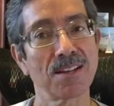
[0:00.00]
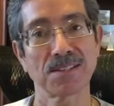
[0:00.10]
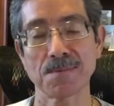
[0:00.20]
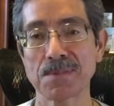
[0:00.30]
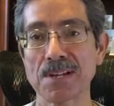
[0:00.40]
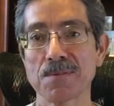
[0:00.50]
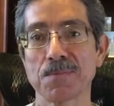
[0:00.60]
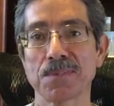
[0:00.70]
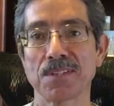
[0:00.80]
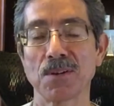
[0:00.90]

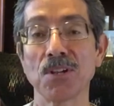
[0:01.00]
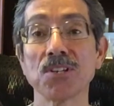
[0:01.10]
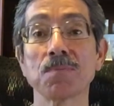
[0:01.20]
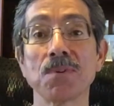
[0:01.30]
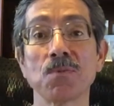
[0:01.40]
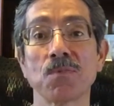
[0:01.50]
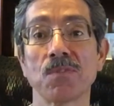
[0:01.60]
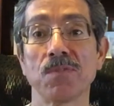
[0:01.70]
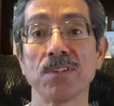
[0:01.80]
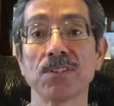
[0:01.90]
Sometimes the Holy Spirit will
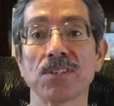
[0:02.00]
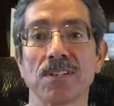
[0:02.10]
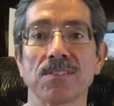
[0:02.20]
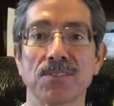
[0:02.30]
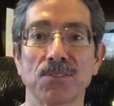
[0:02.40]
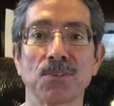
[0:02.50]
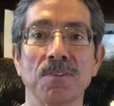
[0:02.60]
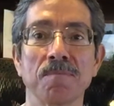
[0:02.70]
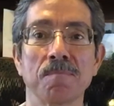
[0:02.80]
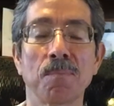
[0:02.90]
reveal to us there's
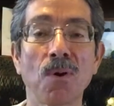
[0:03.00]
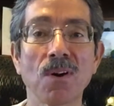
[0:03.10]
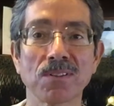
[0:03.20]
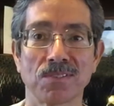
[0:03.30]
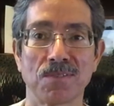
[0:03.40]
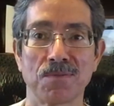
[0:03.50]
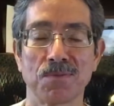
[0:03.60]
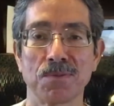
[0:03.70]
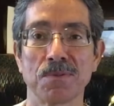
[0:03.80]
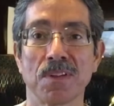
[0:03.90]
certain parts of the
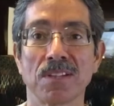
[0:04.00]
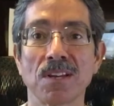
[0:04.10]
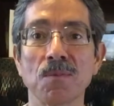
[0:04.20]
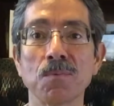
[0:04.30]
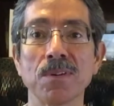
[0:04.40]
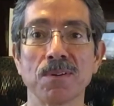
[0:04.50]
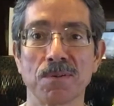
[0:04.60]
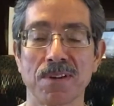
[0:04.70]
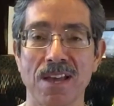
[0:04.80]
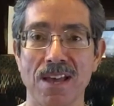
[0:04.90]
fruit that we
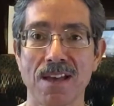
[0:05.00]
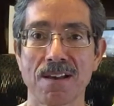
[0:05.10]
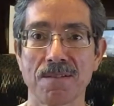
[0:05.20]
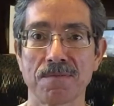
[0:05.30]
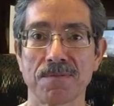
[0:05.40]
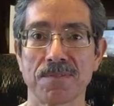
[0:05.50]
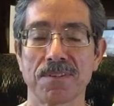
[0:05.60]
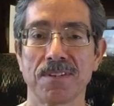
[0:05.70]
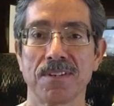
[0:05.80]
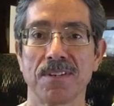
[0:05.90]
don't have,
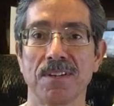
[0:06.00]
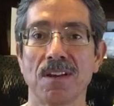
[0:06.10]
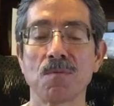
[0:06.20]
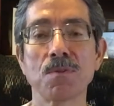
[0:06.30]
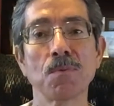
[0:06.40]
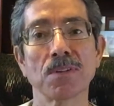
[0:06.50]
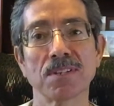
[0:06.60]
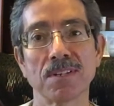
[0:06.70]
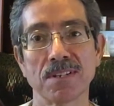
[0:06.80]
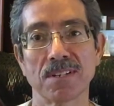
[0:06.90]
and we want
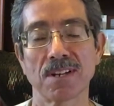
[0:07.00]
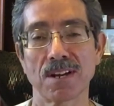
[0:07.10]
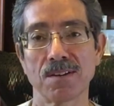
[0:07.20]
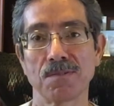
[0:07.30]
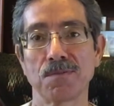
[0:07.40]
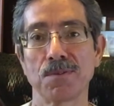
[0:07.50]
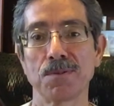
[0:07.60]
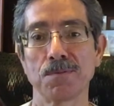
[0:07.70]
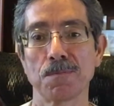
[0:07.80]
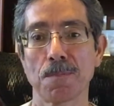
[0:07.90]
their entire
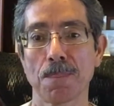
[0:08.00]
fruit.